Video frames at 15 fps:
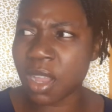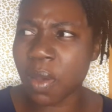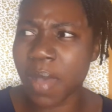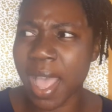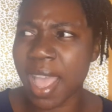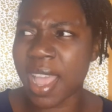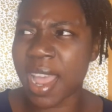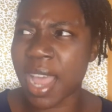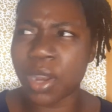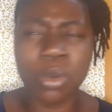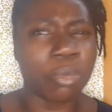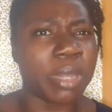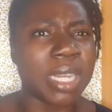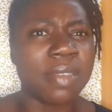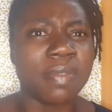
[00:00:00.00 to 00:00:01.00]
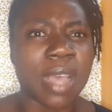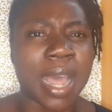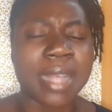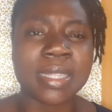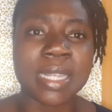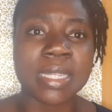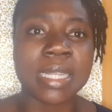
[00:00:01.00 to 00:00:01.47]
I don't believe that.
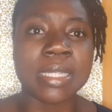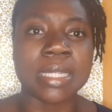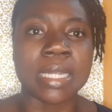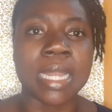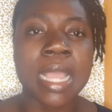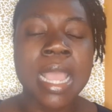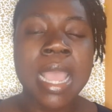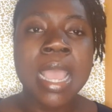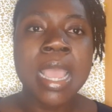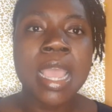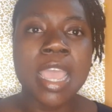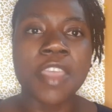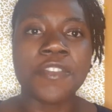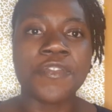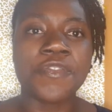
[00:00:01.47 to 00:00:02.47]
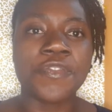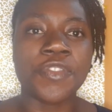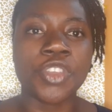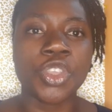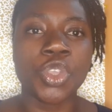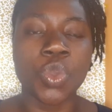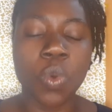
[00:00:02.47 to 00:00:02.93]
I said, listen, if
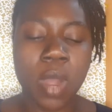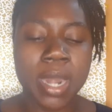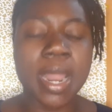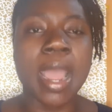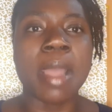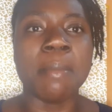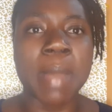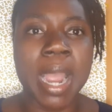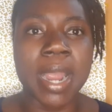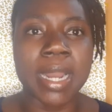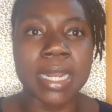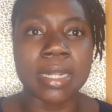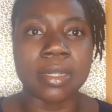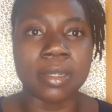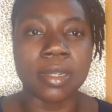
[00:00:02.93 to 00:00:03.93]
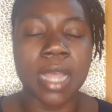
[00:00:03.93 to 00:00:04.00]
you and I are married,